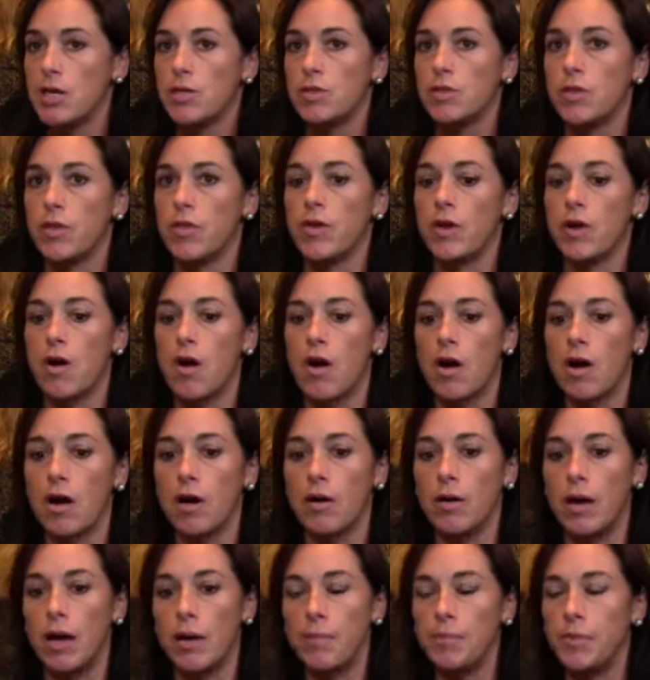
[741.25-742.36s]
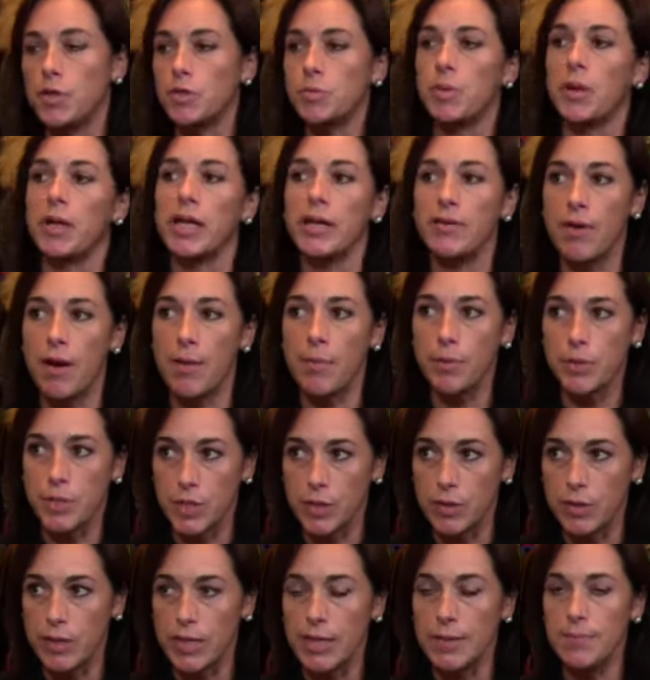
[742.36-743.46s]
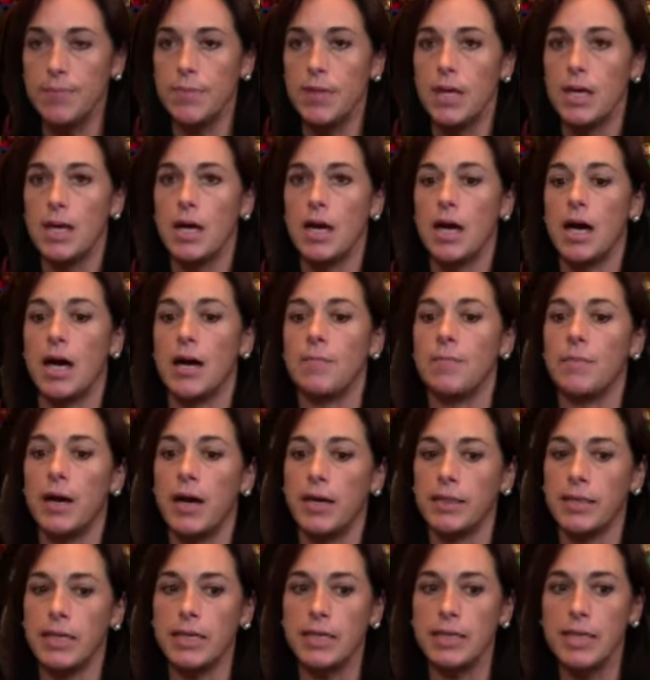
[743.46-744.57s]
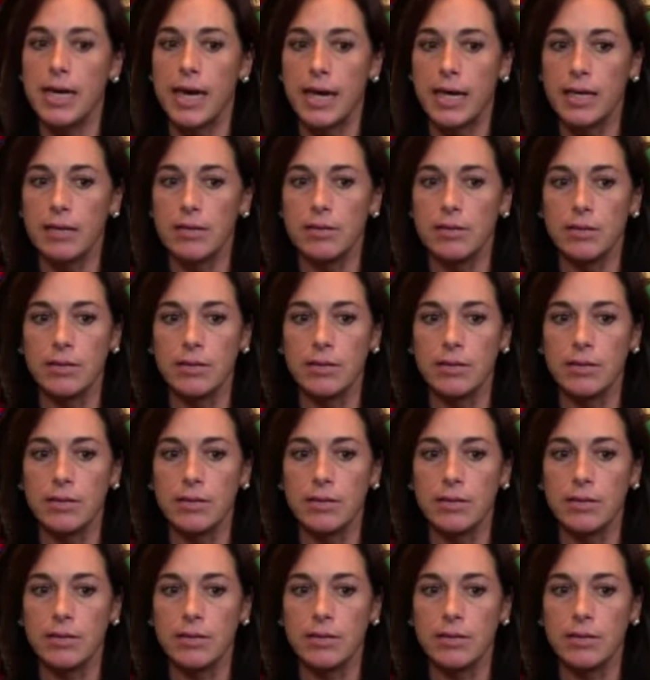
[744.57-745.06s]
So there's plenty of opportunity. I think that